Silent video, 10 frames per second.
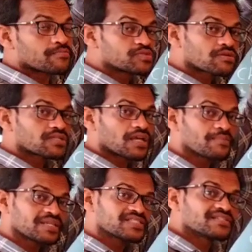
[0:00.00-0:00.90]
observe the
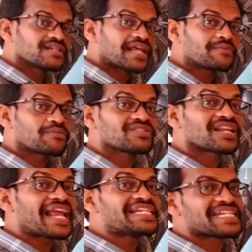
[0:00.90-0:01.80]
image at the time of
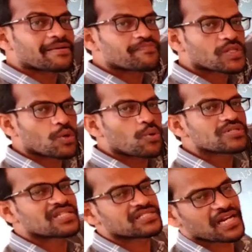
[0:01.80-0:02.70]
the night time.
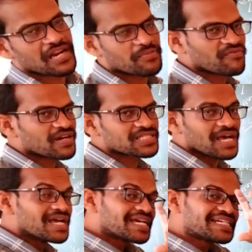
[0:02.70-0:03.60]
Cone cells are helpful for
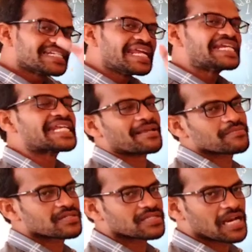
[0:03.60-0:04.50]
the
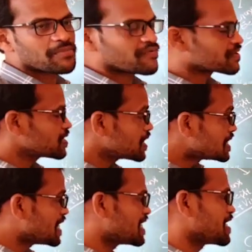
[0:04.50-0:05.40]
daytime. They are helpful for the
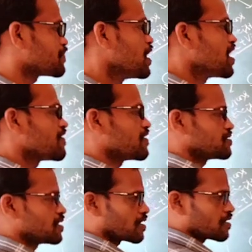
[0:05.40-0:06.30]
daytime. If
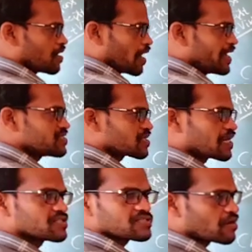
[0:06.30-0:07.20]
the eyes
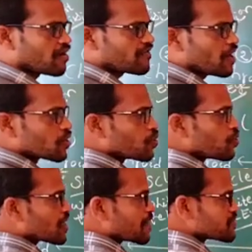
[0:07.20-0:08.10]
consists of
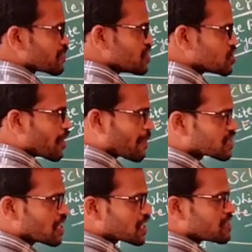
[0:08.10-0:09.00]
two types of the
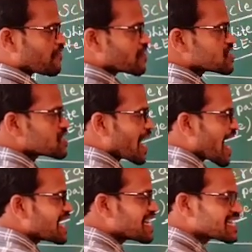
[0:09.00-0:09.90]
chambers. The first,
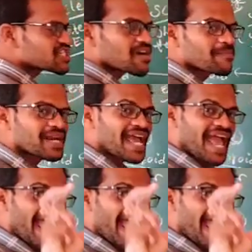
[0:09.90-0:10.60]
anterior chamber,